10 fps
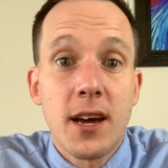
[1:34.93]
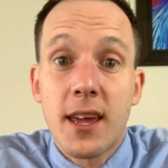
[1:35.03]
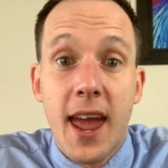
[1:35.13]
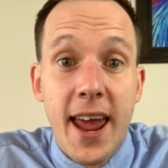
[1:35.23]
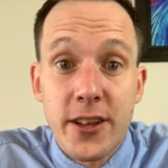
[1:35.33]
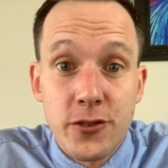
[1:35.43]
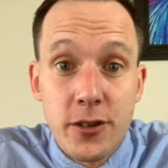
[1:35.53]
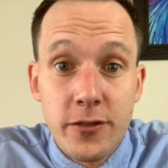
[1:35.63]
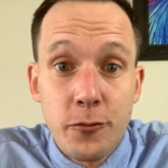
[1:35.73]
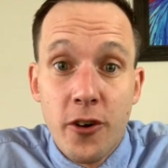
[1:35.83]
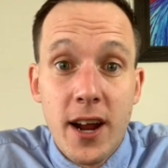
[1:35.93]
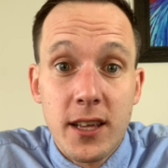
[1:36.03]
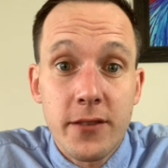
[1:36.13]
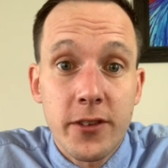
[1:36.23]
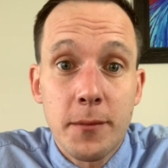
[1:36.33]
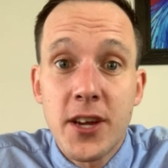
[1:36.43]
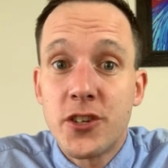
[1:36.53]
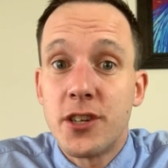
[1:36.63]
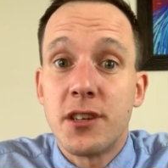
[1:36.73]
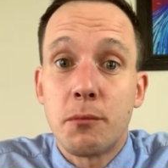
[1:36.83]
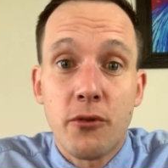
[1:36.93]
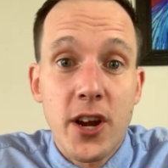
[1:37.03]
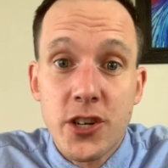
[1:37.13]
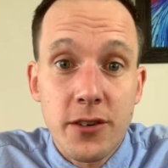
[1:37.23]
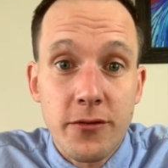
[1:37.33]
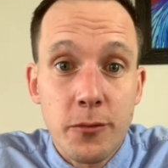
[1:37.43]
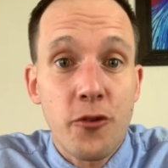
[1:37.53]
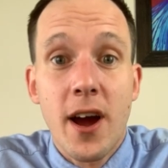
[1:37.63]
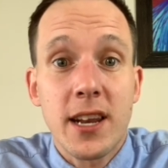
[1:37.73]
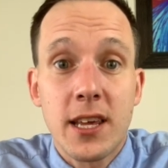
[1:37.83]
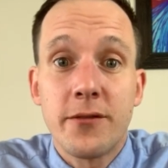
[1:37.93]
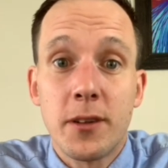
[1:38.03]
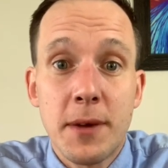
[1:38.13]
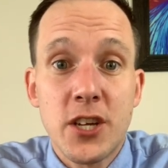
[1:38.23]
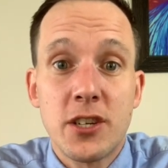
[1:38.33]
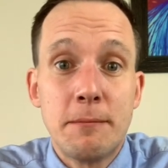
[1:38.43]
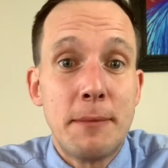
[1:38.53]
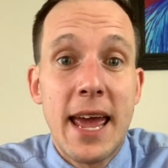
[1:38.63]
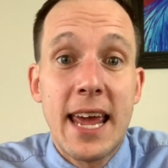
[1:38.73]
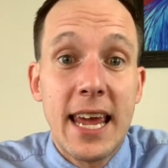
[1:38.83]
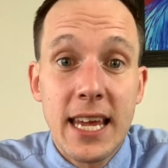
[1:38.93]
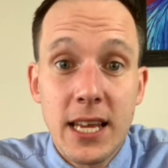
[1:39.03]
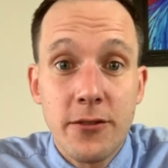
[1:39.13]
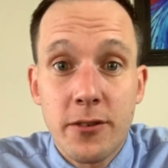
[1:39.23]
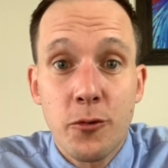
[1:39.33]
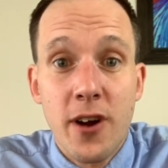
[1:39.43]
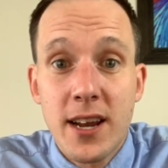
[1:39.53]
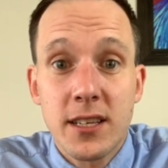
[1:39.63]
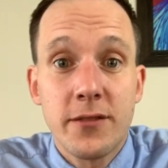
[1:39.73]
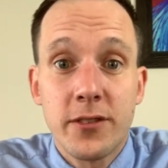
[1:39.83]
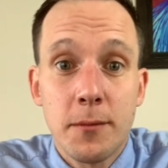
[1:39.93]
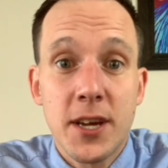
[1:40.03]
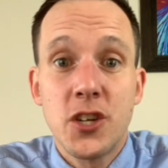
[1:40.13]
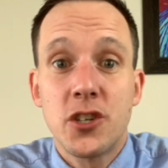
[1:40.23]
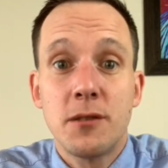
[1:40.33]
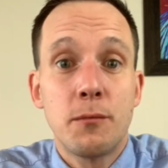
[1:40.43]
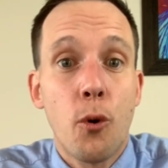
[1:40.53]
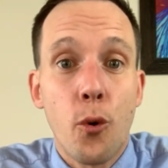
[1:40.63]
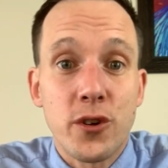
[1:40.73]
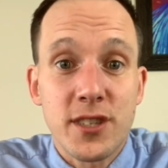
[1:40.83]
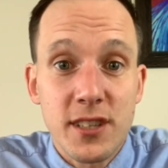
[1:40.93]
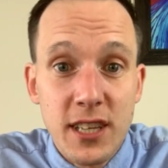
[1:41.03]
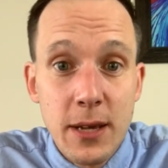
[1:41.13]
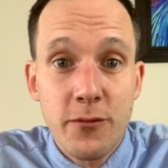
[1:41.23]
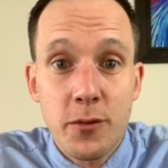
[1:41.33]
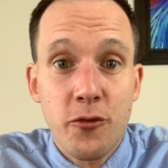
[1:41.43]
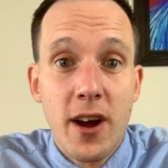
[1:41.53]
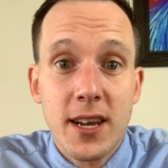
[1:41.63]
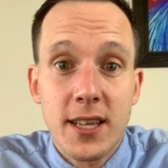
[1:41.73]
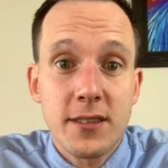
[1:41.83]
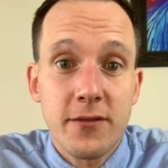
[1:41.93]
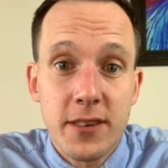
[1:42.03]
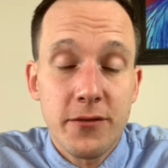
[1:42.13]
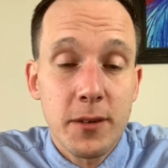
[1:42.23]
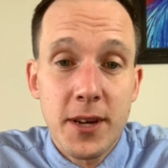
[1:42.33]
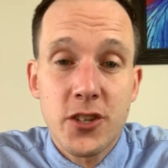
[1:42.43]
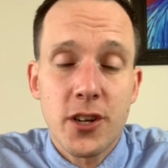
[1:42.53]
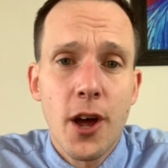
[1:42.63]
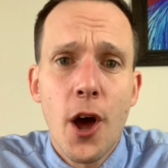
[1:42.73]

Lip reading: Cancer from chronic inflammation, depression from chronic inflammation, pain from chronic inflammation, poor sleep from chronic inflammation,